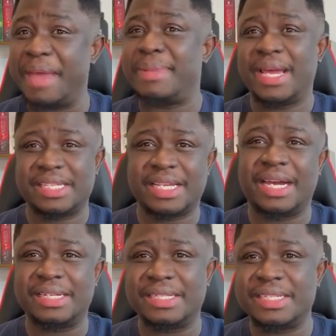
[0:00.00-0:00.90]
MIS
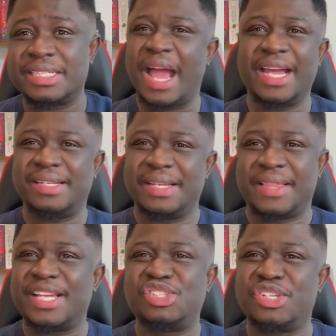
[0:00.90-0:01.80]
analyst. And
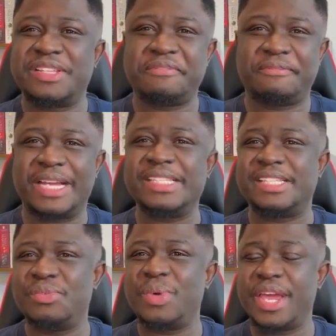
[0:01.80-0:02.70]
that's just a
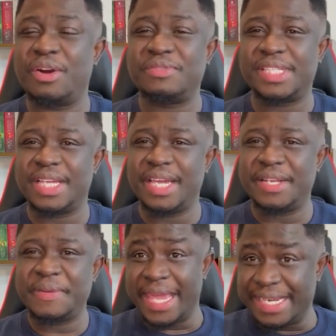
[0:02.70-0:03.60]
fancy way of
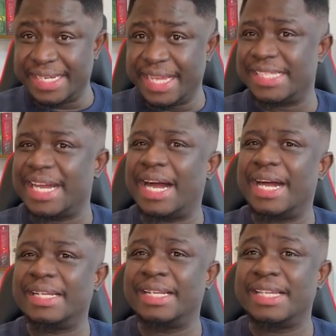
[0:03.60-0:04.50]
saying a data
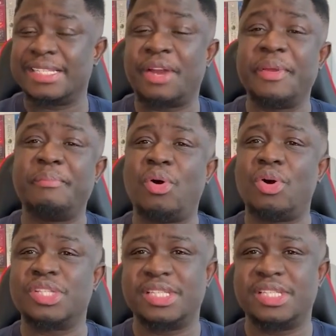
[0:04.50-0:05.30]
analyst that reports